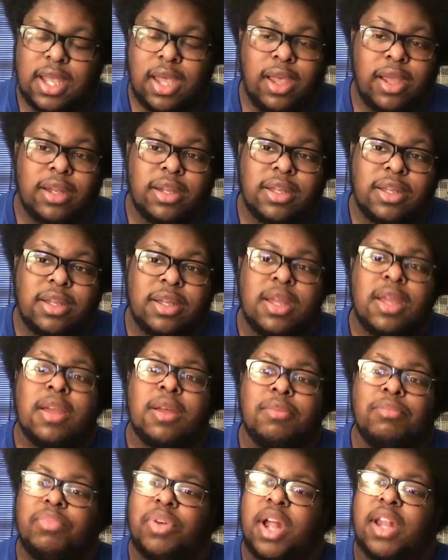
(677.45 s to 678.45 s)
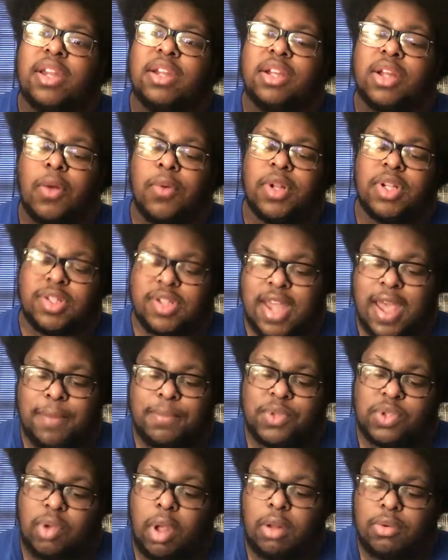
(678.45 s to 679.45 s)
kind of, but I didn't go in
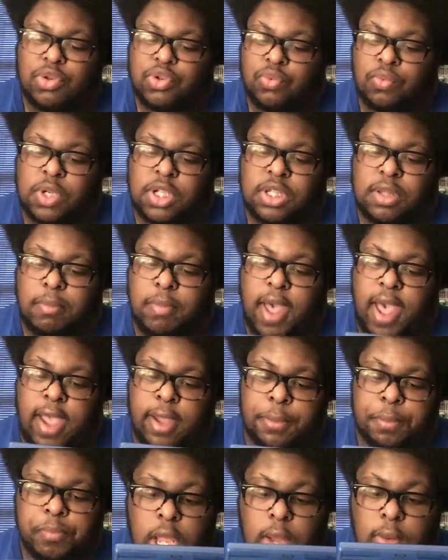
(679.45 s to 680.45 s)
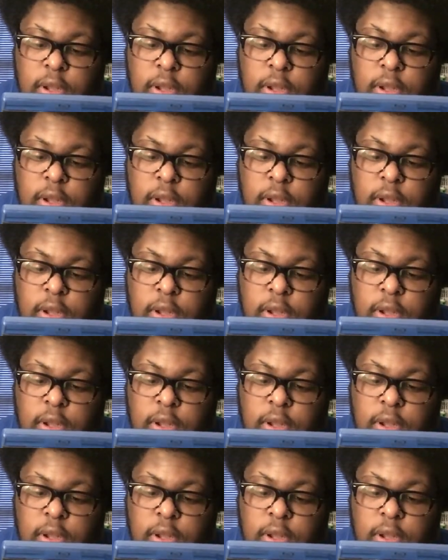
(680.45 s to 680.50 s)
depth, so I'll just read the back.